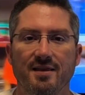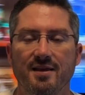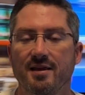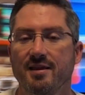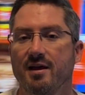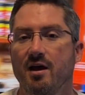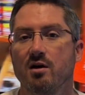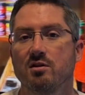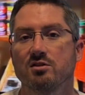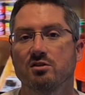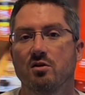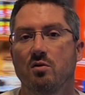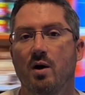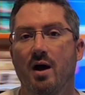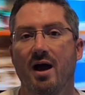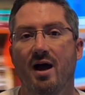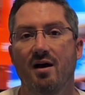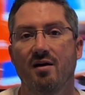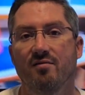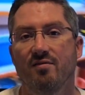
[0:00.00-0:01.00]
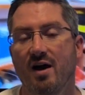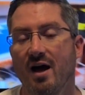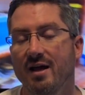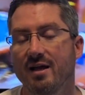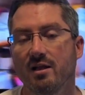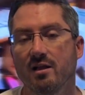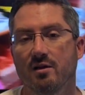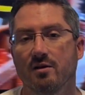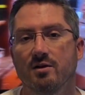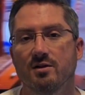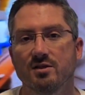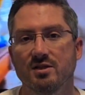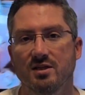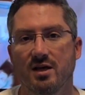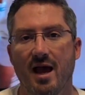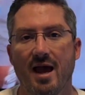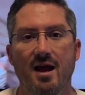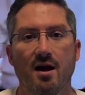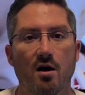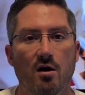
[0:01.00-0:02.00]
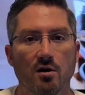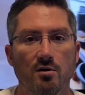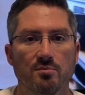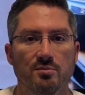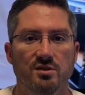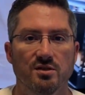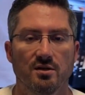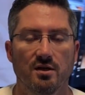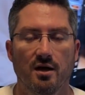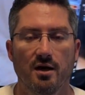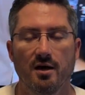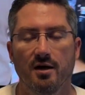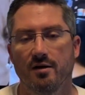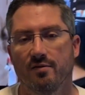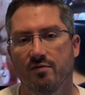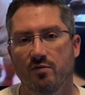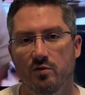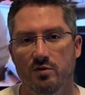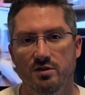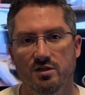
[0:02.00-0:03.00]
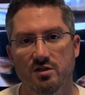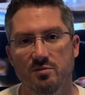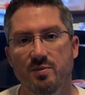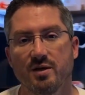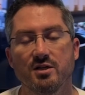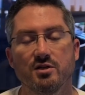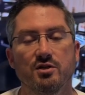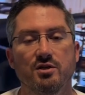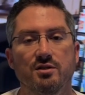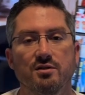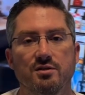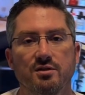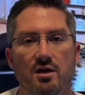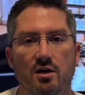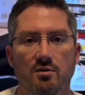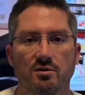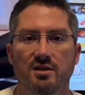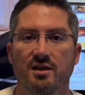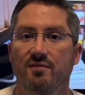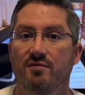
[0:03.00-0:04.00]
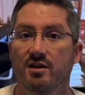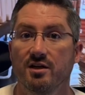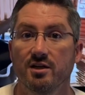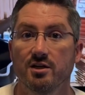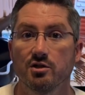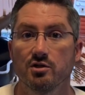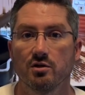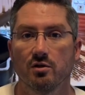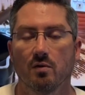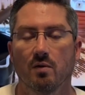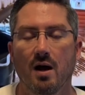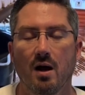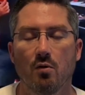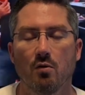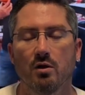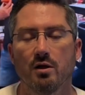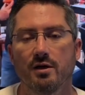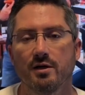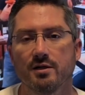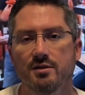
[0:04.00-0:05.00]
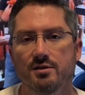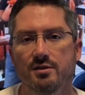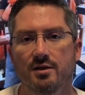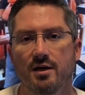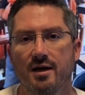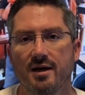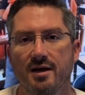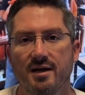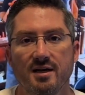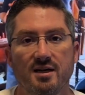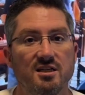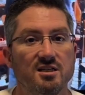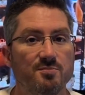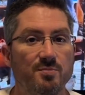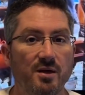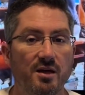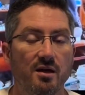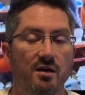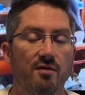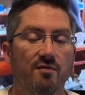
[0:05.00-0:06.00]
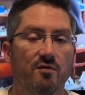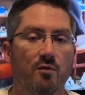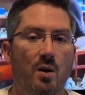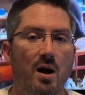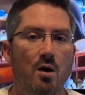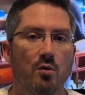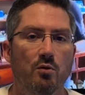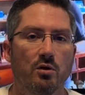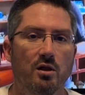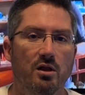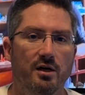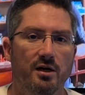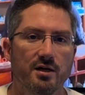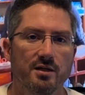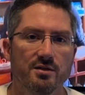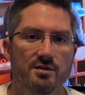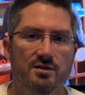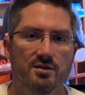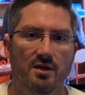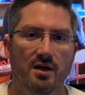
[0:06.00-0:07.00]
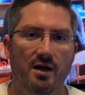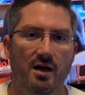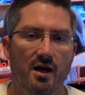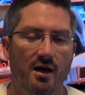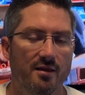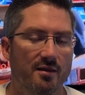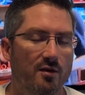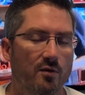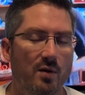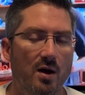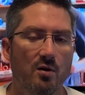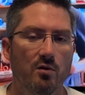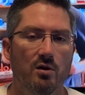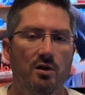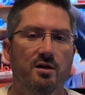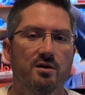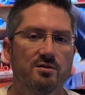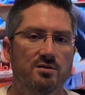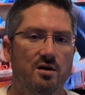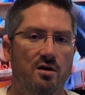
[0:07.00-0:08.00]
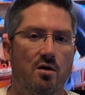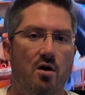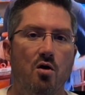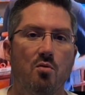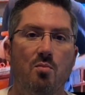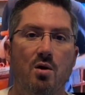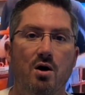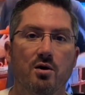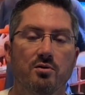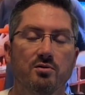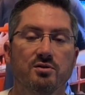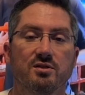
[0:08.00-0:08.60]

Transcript: then they also have high clearance A-arms for suspension, so to give you additional ground clearance. Speaking of ground clearance, the ground clearance on all models